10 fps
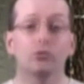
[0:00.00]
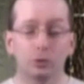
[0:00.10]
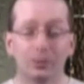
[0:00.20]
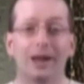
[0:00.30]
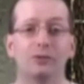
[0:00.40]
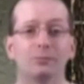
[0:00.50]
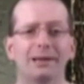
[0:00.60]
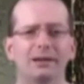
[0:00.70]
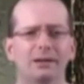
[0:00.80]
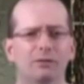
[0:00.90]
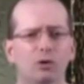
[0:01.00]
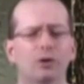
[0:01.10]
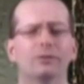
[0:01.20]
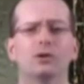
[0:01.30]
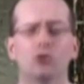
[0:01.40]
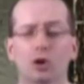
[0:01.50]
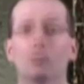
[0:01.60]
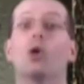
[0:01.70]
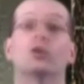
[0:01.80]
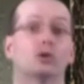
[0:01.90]
You guys may have heard the
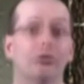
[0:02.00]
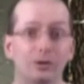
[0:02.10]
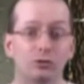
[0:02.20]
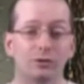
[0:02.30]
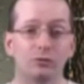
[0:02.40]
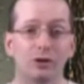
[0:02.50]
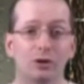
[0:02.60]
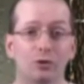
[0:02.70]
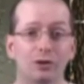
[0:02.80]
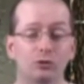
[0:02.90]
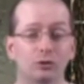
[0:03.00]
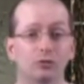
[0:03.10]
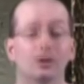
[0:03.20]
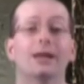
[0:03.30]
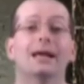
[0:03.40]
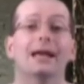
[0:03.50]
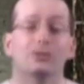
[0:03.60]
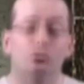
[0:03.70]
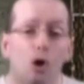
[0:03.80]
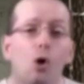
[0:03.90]
term alternation of generations
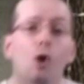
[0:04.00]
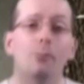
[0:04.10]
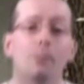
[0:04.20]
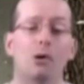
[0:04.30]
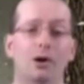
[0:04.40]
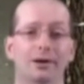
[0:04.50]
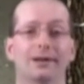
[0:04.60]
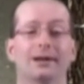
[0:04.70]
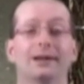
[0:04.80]
is a hallmark,